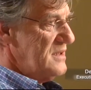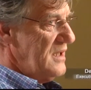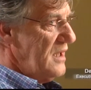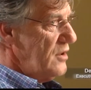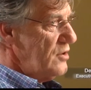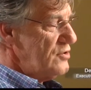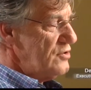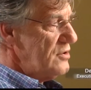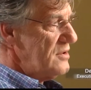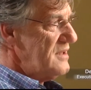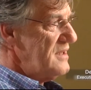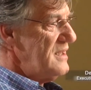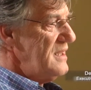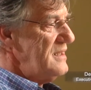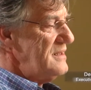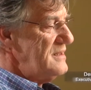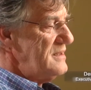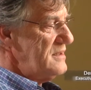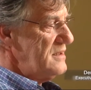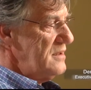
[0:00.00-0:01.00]
What stood
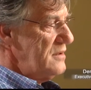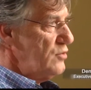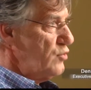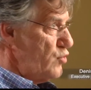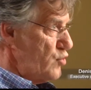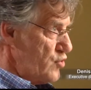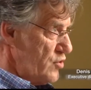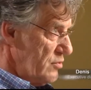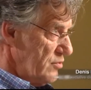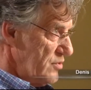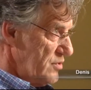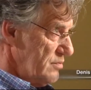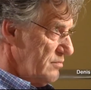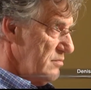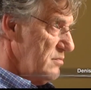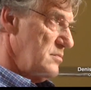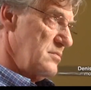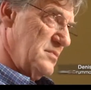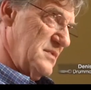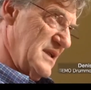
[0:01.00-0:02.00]
out were two
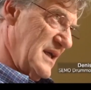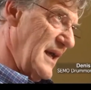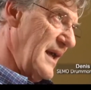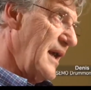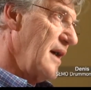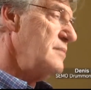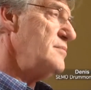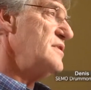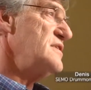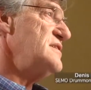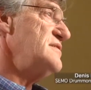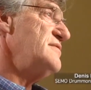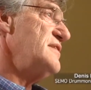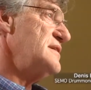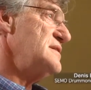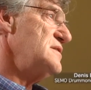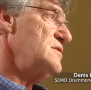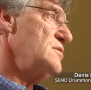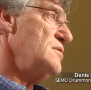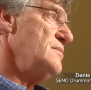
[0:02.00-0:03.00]
things: very big
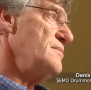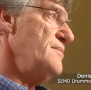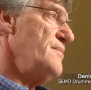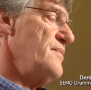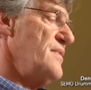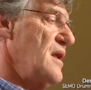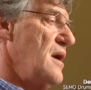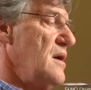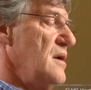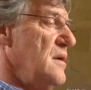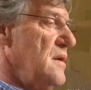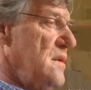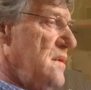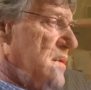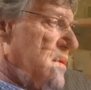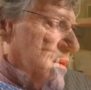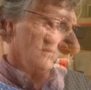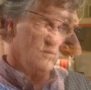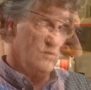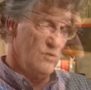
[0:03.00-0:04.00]
motivation
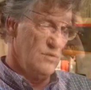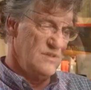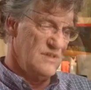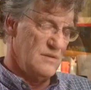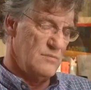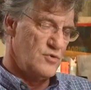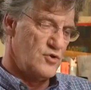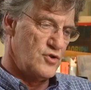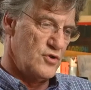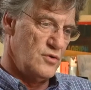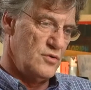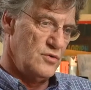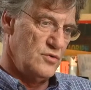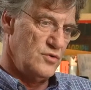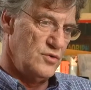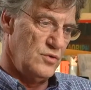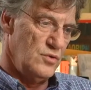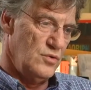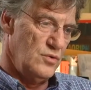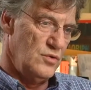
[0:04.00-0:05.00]
and a
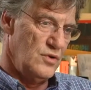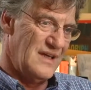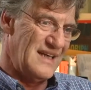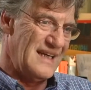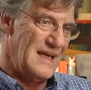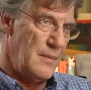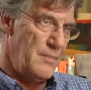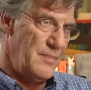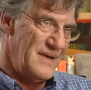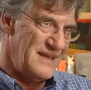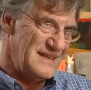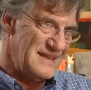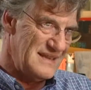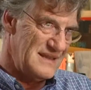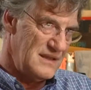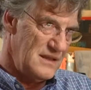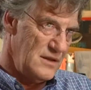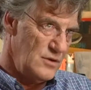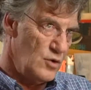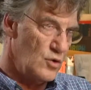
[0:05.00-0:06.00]
capacity for finding
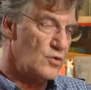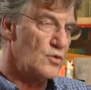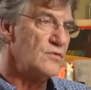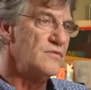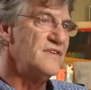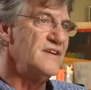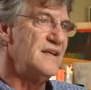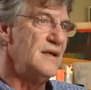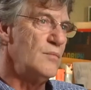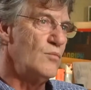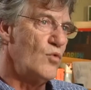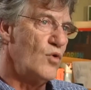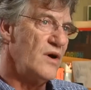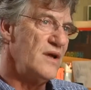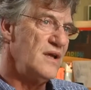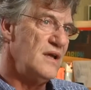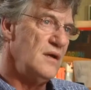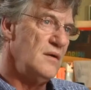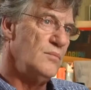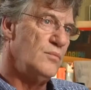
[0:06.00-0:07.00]
means to
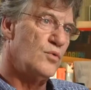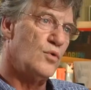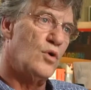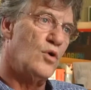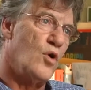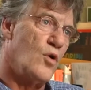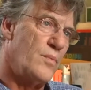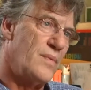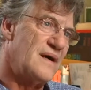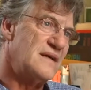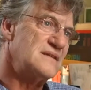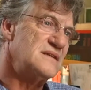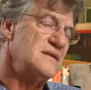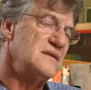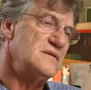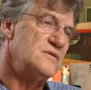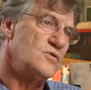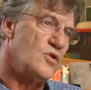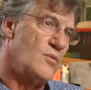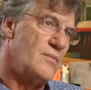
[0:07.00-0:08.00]
compensate for his lack of
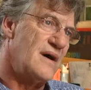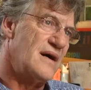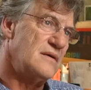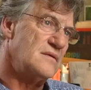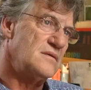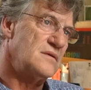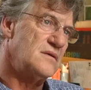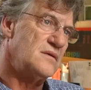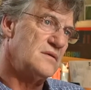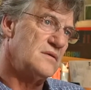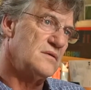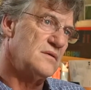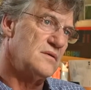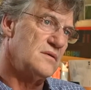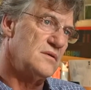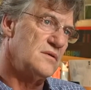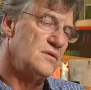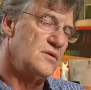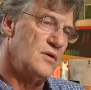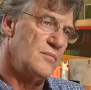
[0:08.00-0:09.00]

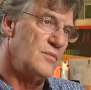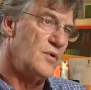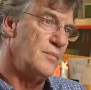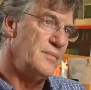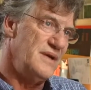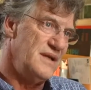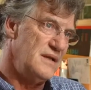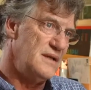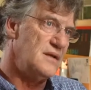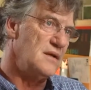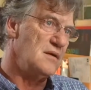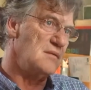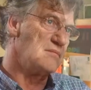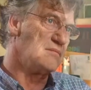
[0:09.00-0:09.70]
mobility.